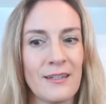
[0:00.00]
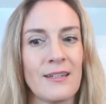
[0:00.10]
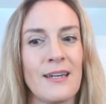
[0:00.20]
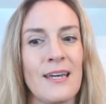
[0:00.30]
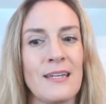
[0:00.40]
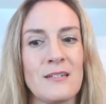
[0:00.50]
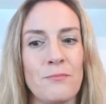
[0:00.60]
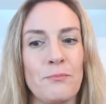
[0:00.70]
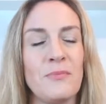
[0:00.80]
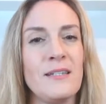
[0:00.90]
And
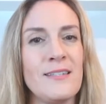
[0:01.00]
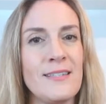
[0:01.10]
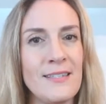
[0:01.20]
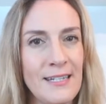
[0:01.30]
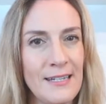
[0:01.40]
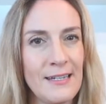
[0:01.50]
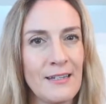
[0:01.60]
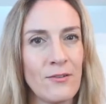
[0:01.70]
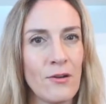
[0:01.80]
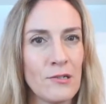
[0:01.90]
BC,
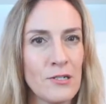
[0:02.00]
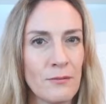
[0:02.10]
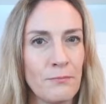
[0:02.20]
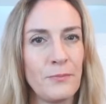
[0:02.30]
not